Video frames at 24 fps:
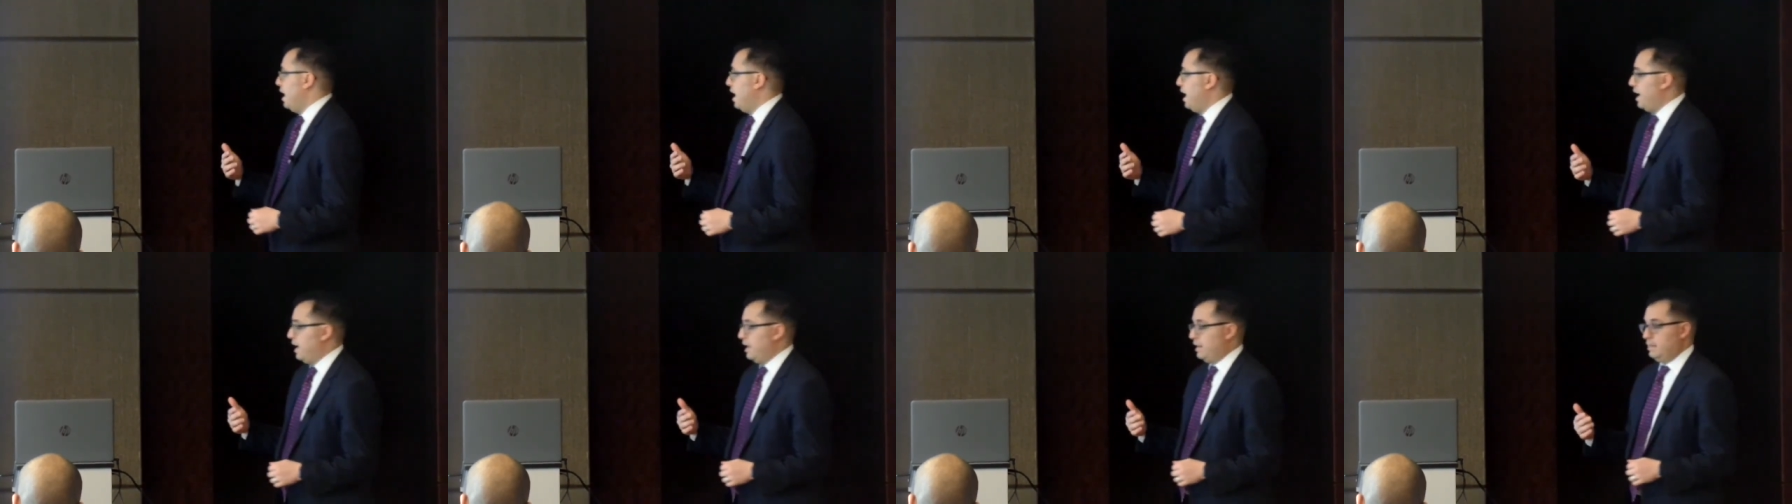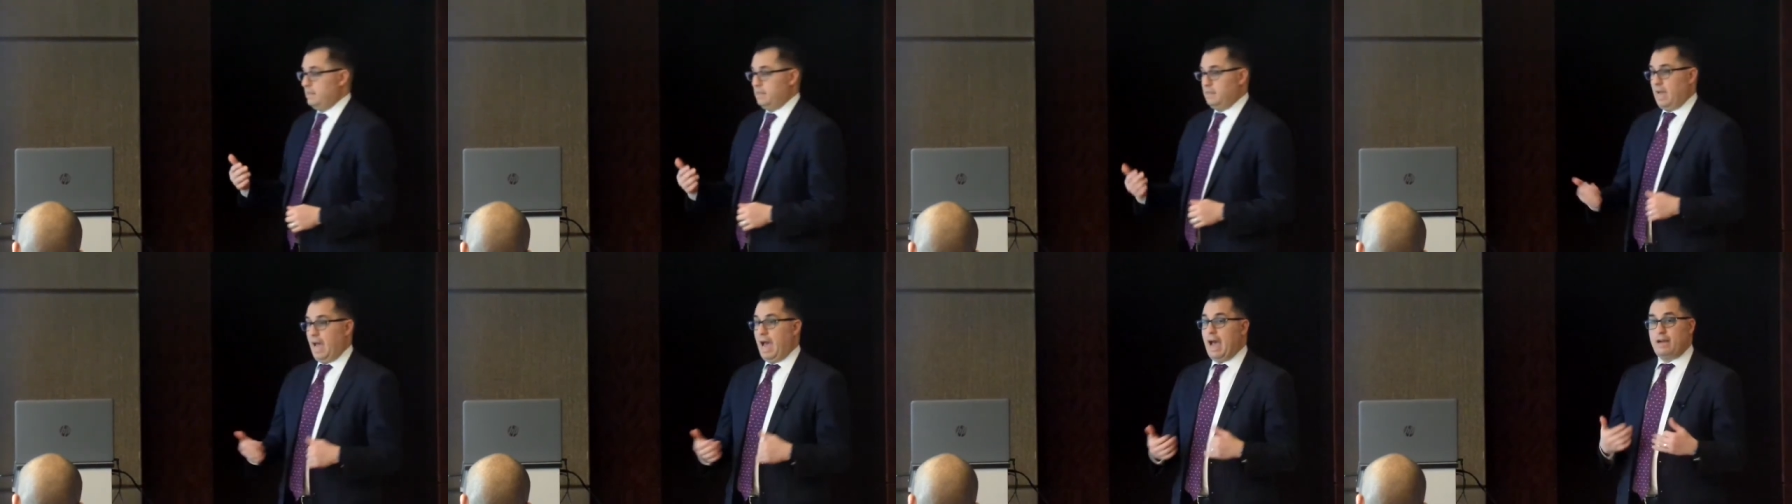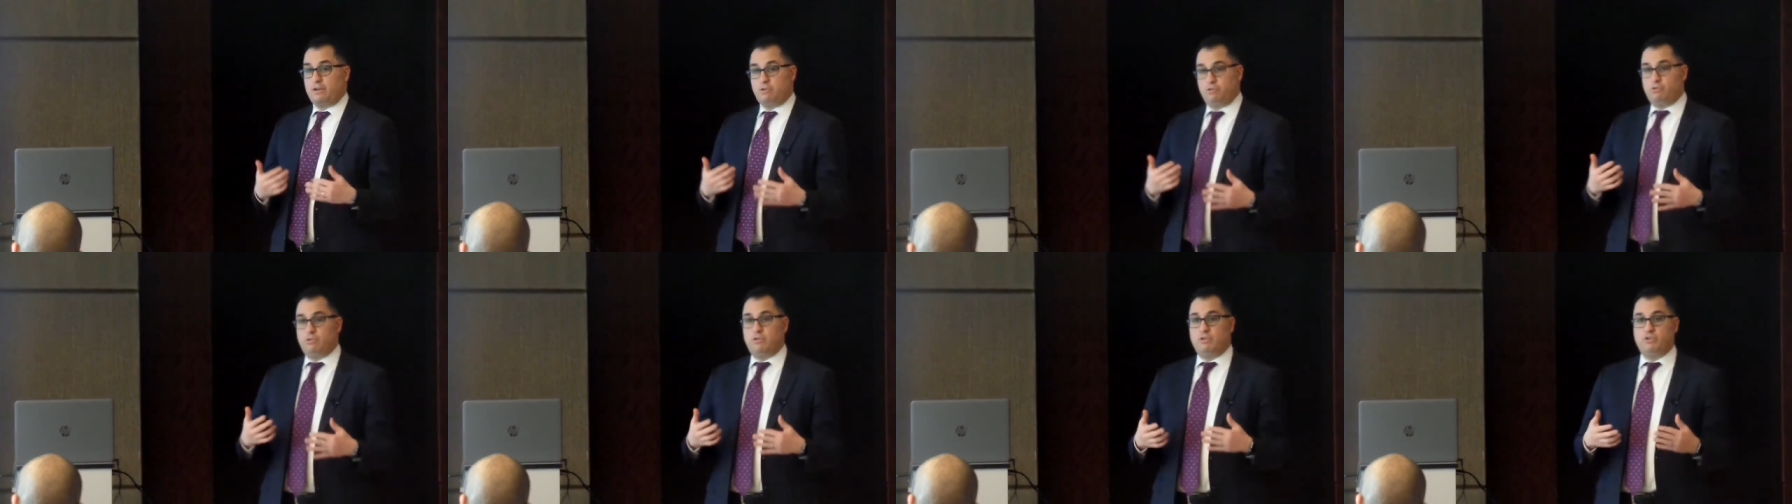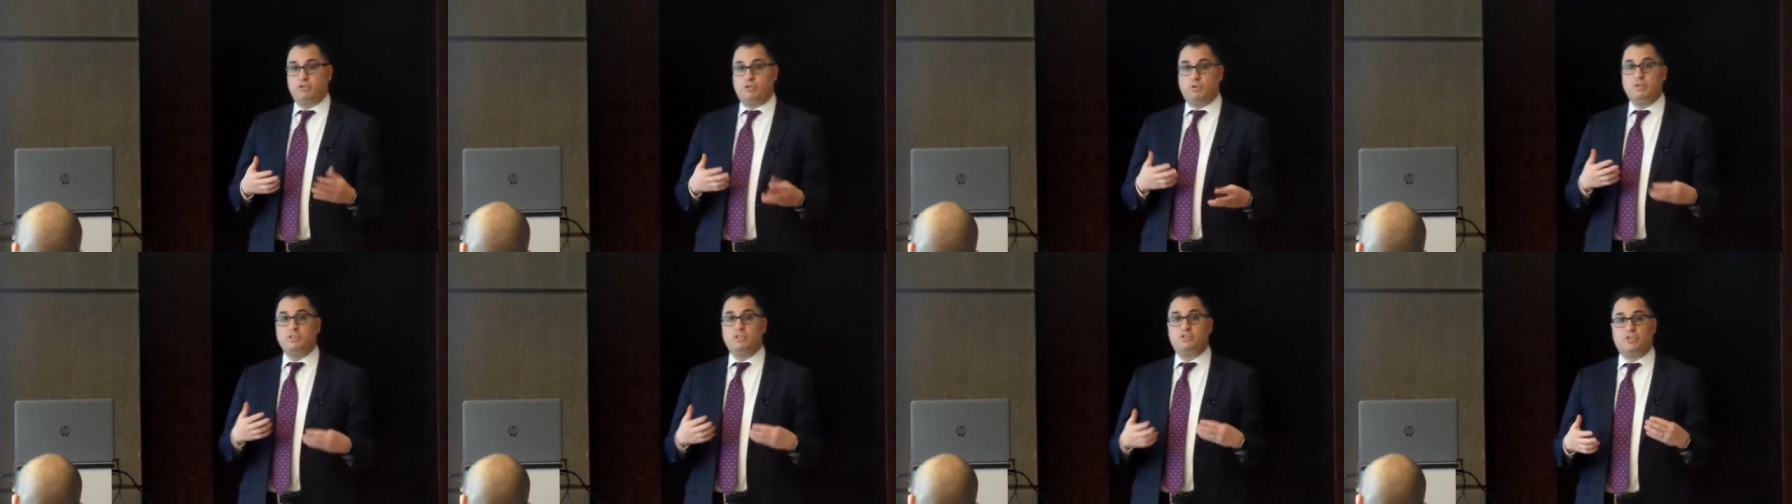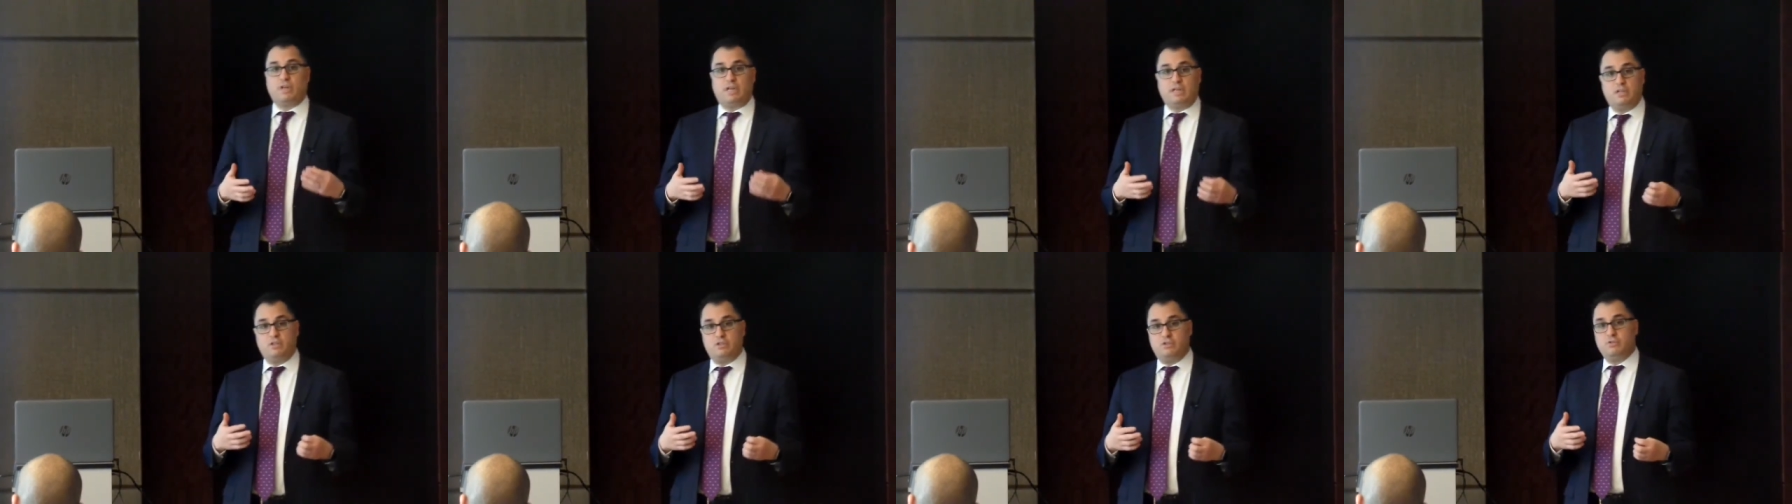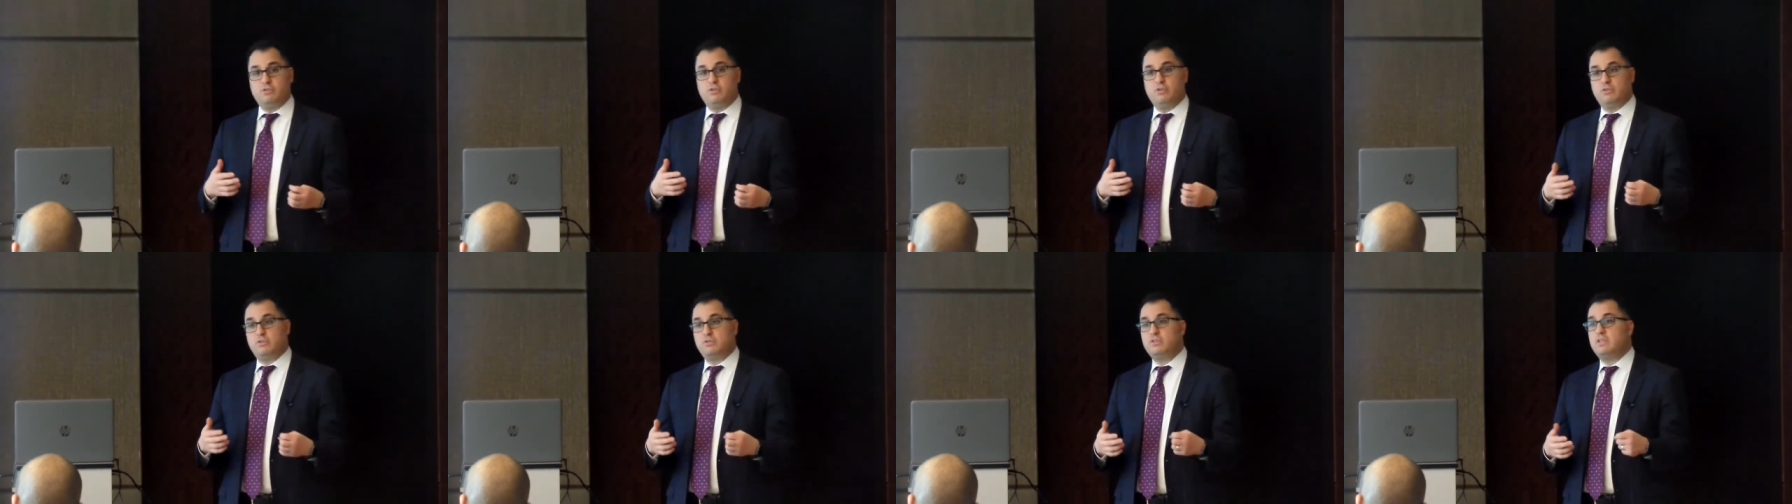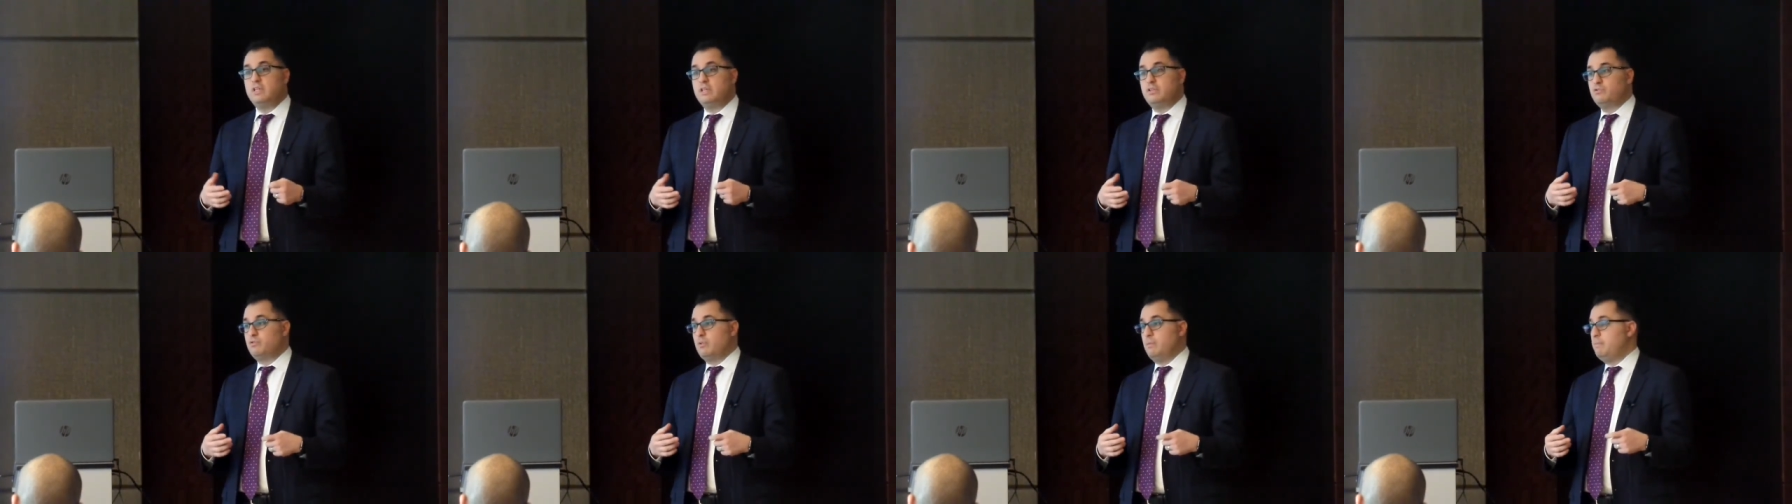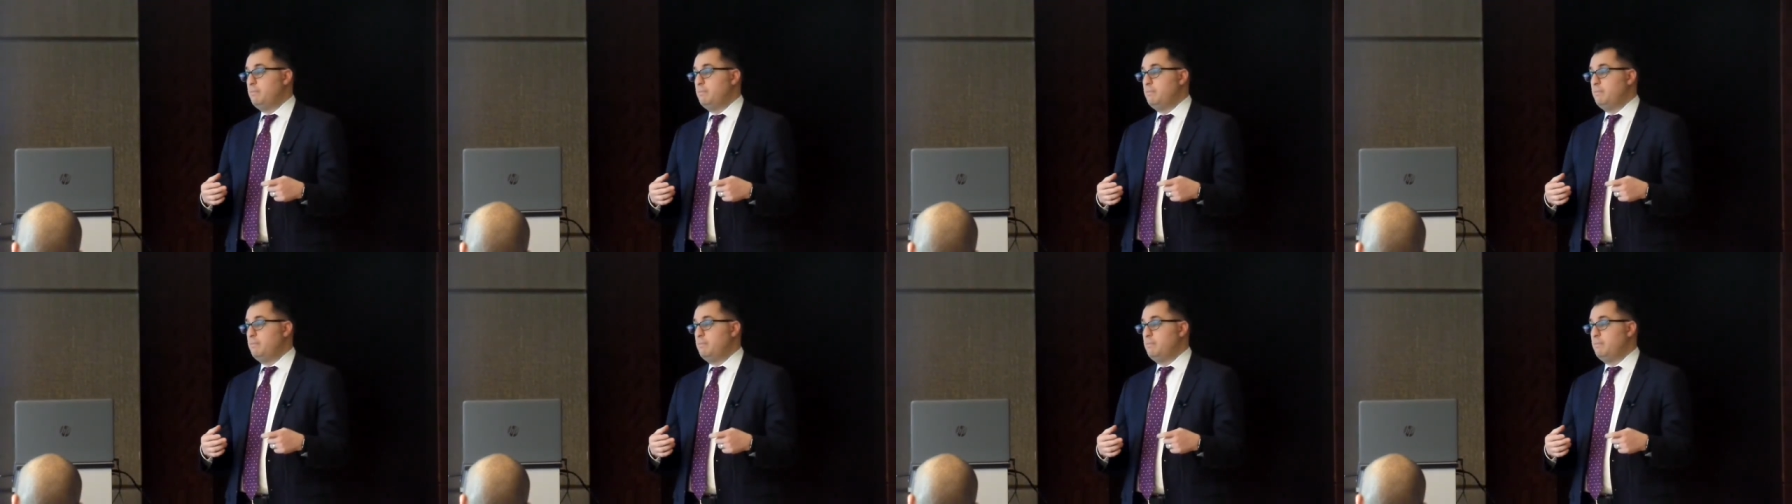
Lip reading: And the actuaries always try to do those